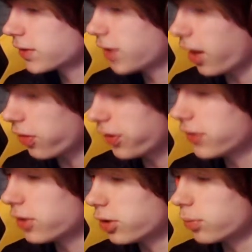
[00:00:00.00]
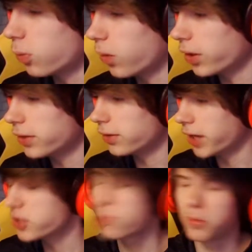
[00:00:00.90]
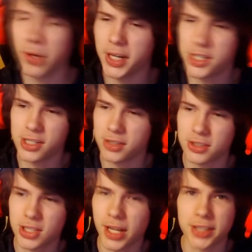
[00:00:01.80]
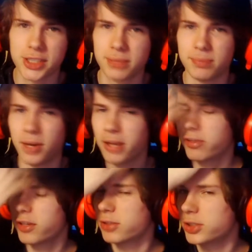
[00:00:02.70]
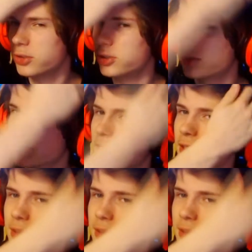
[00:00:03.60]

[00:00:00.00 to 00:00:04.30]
I think the number one inspiration slash my favorite YouTuber is